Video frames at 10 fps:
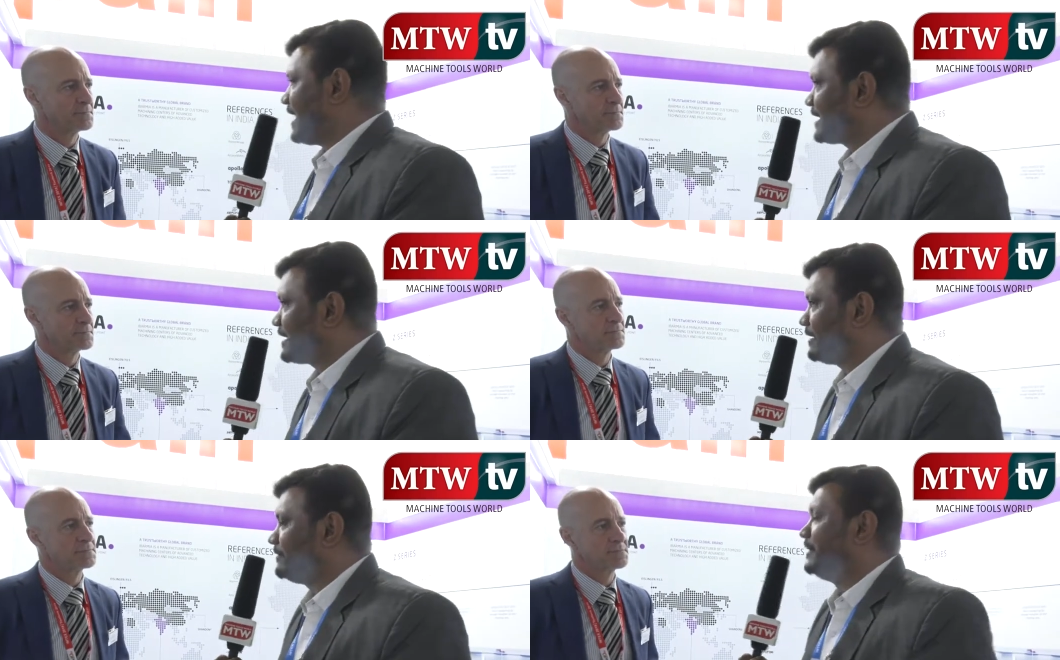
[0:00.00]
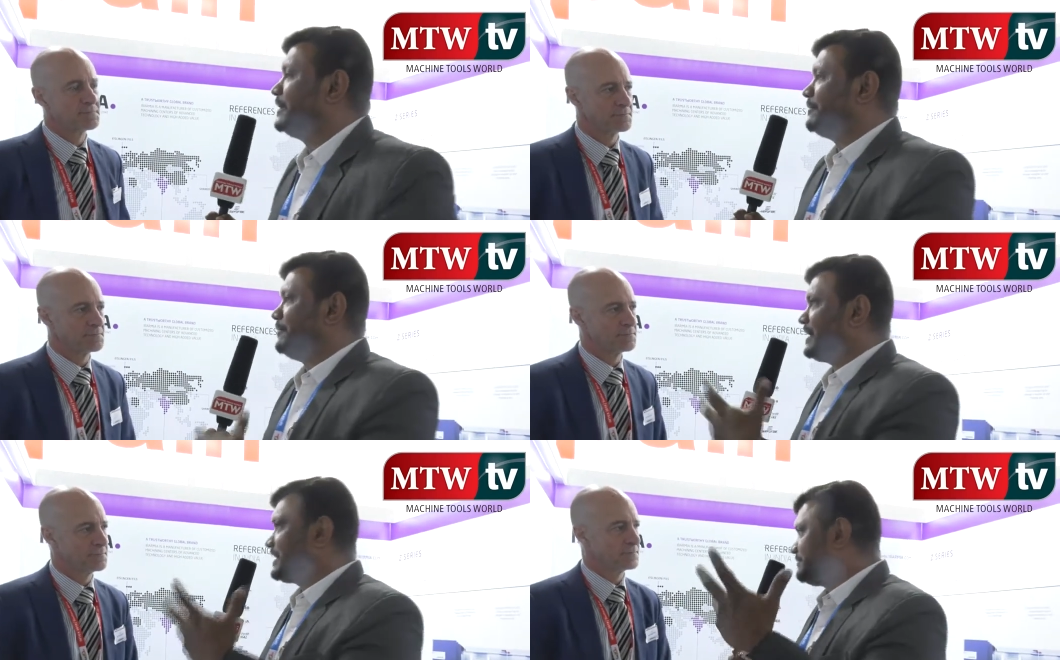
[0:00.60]
Speaker 1: Michael.
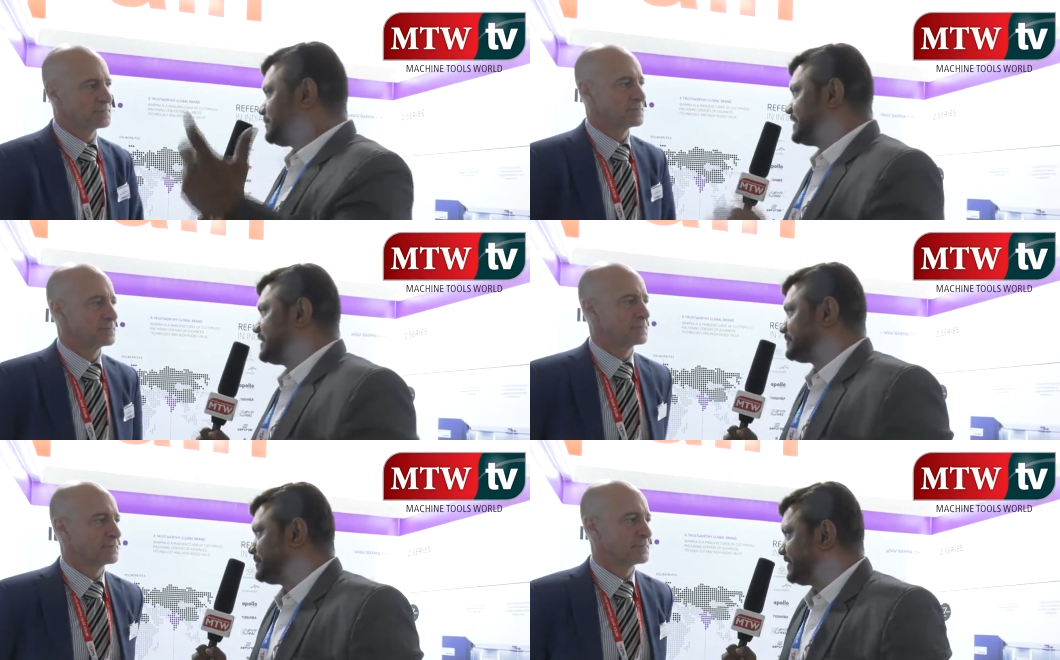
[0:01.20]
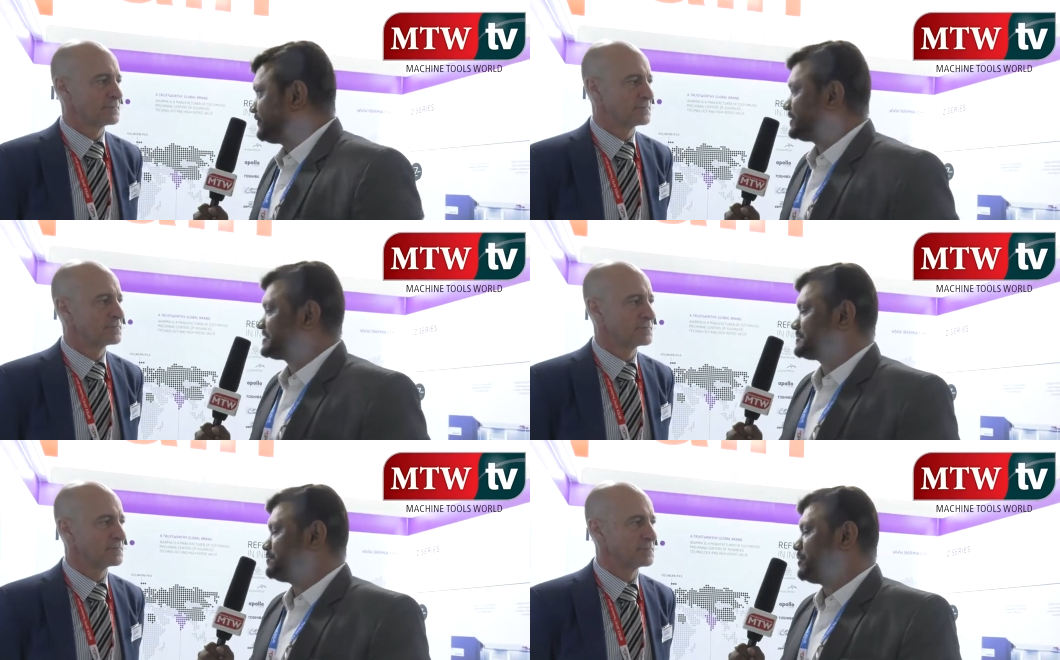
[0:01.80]
Michael, please brief
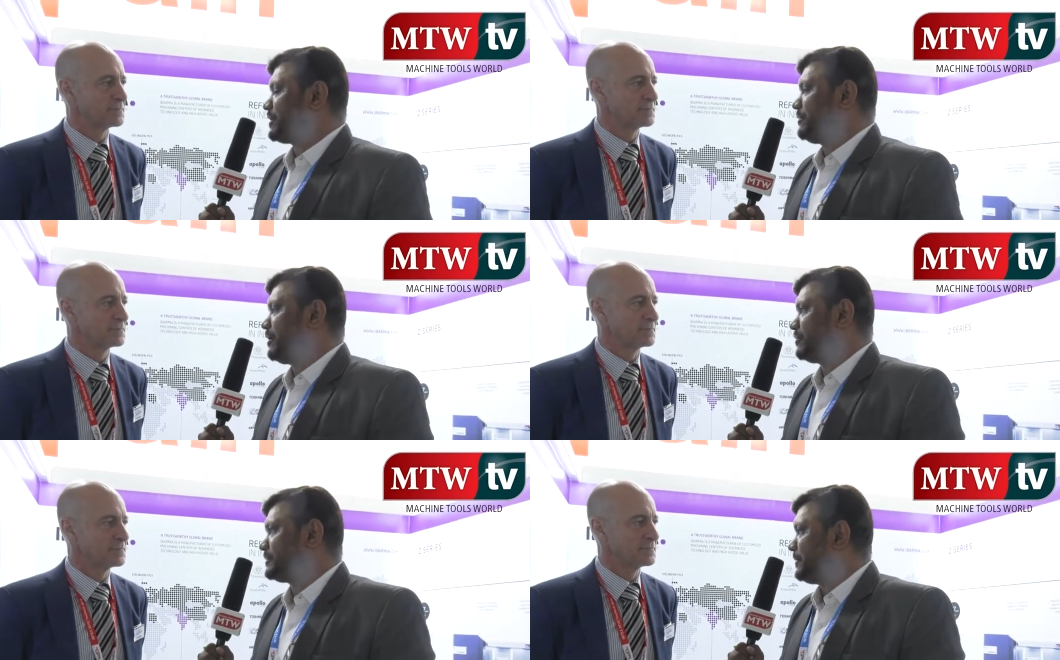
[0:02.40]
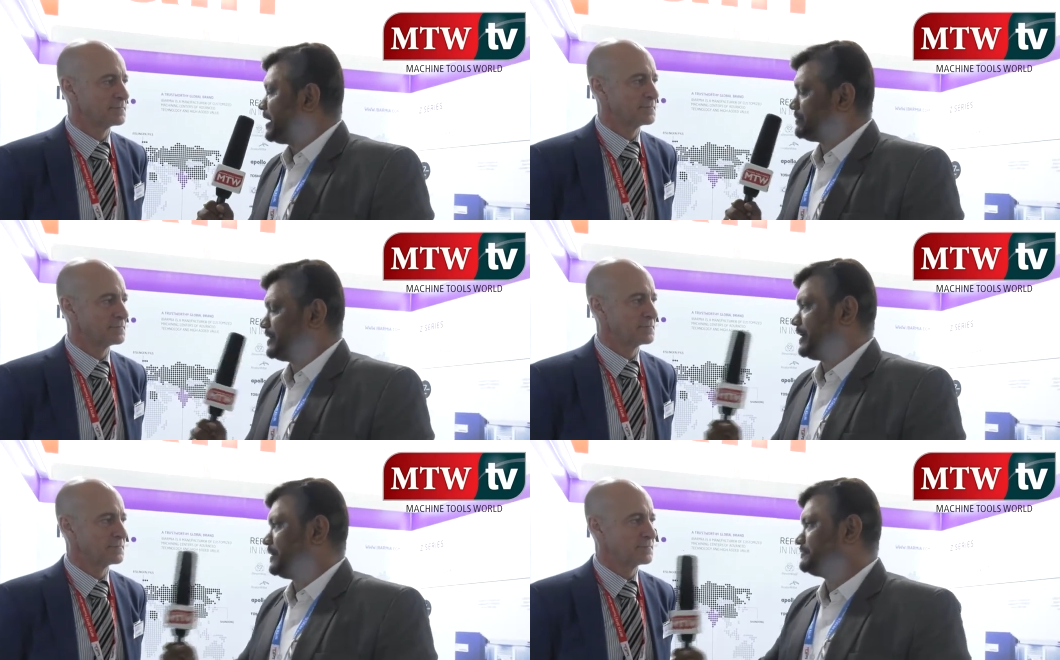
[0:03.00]
us more about
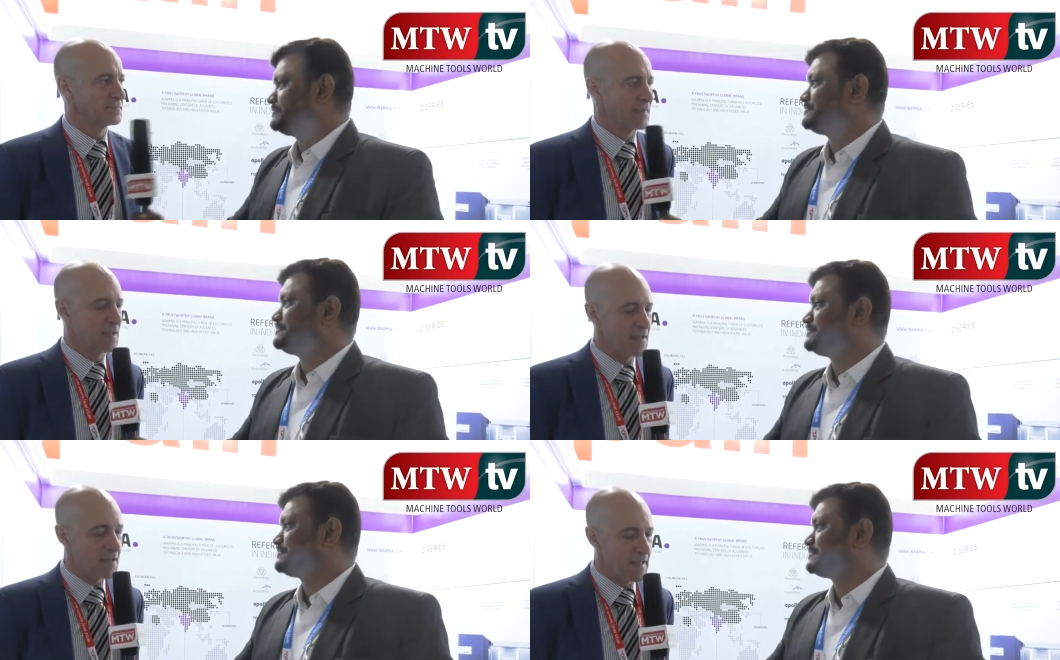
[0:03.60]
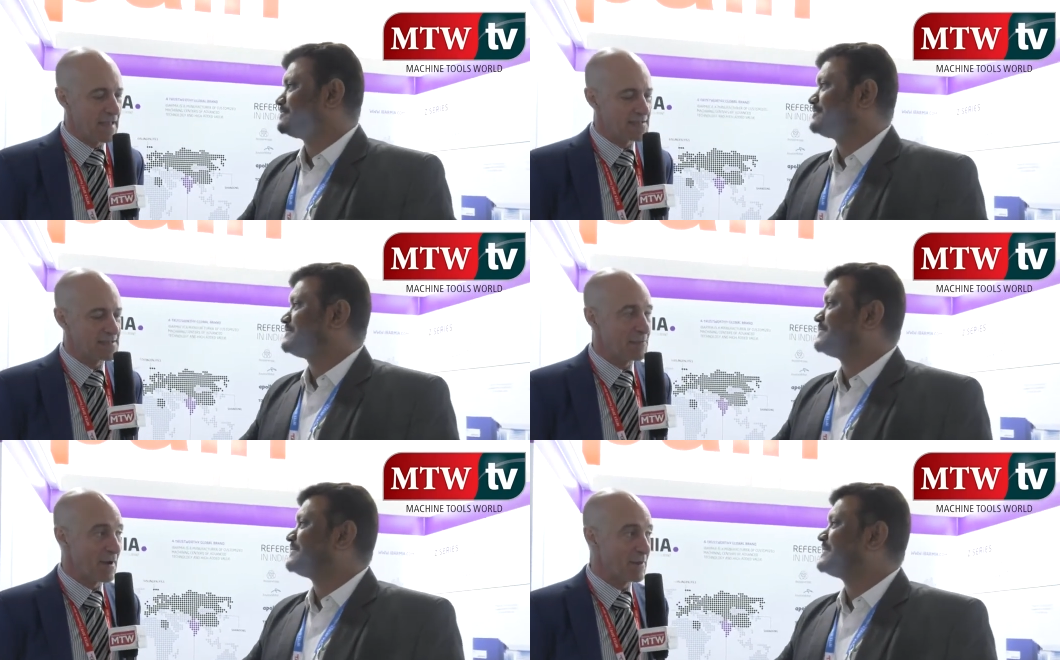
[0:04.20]
Ibarmia.
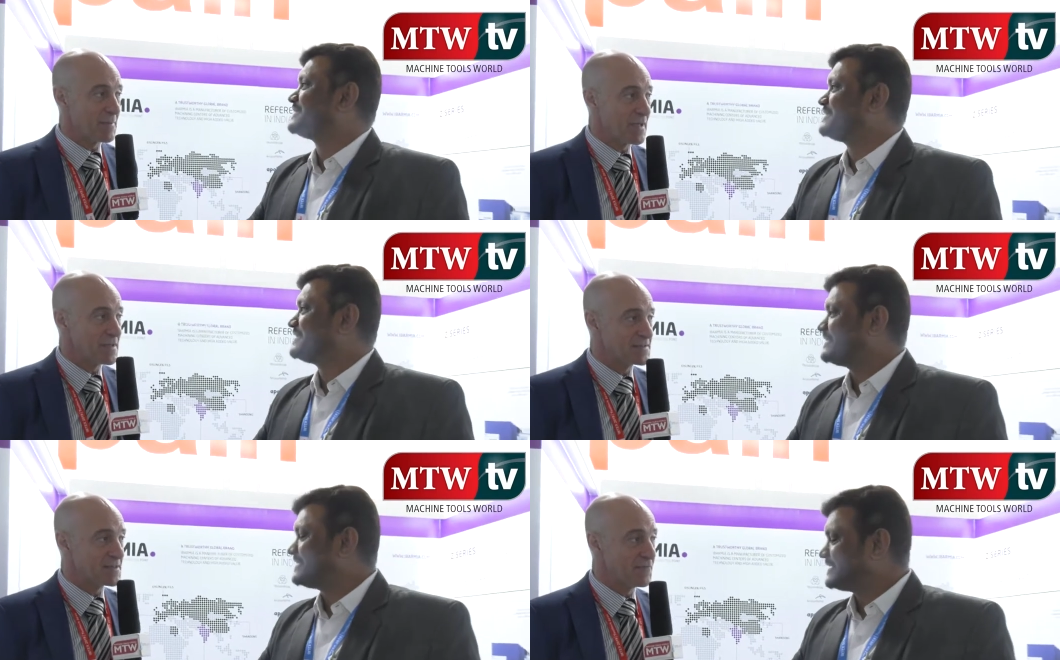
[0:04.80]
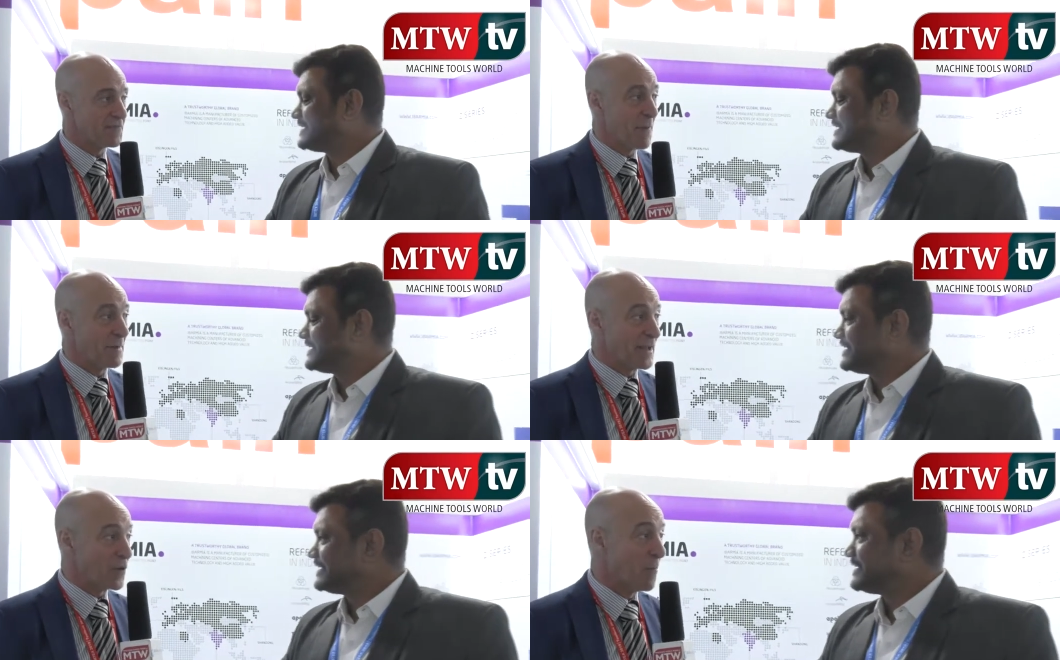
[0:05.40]
Speaker 2: Yes, Ibarmia is a
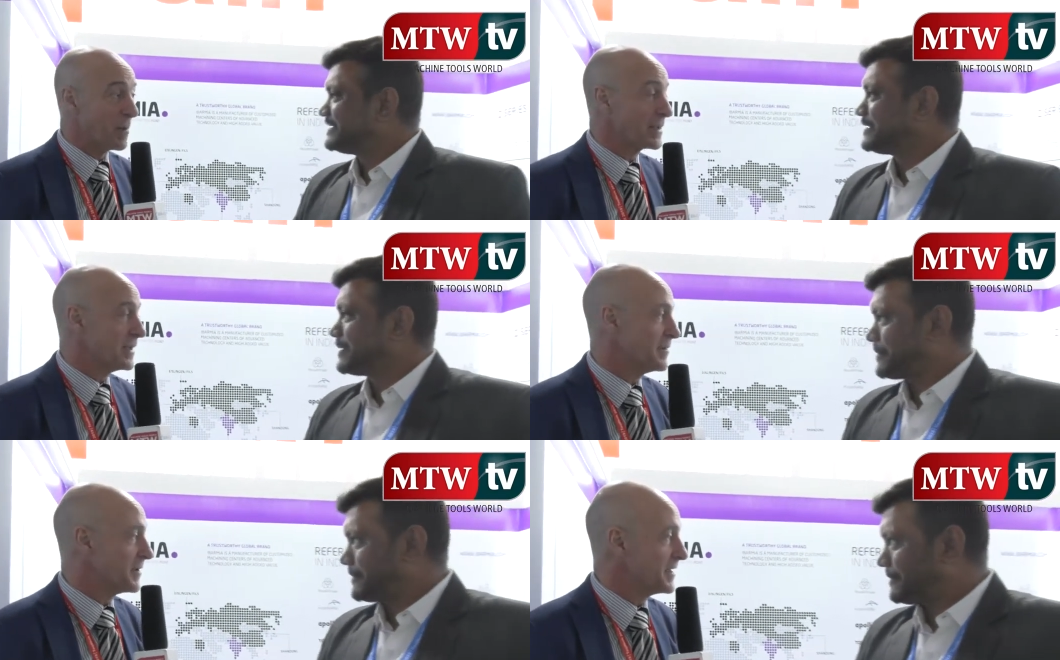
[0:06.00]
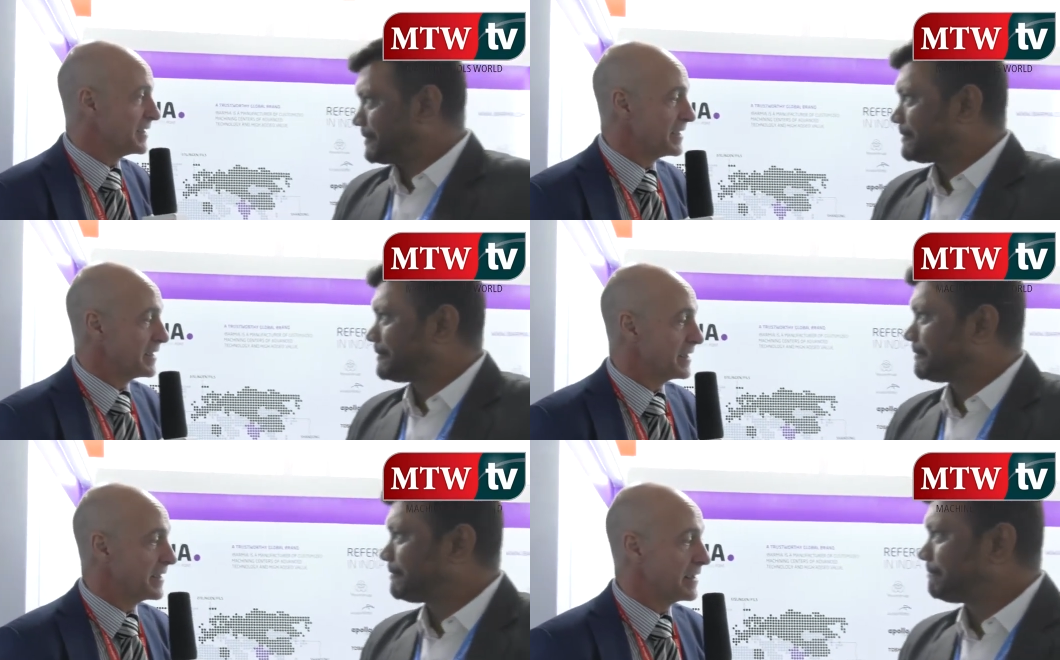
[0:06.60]
family company.
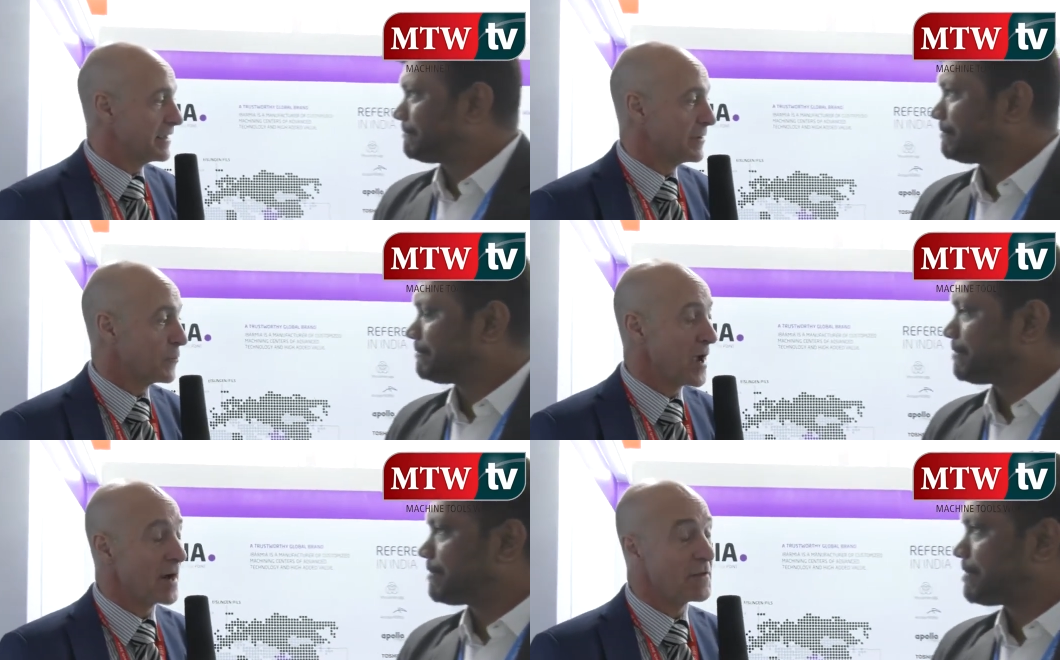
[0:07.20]
Uh, we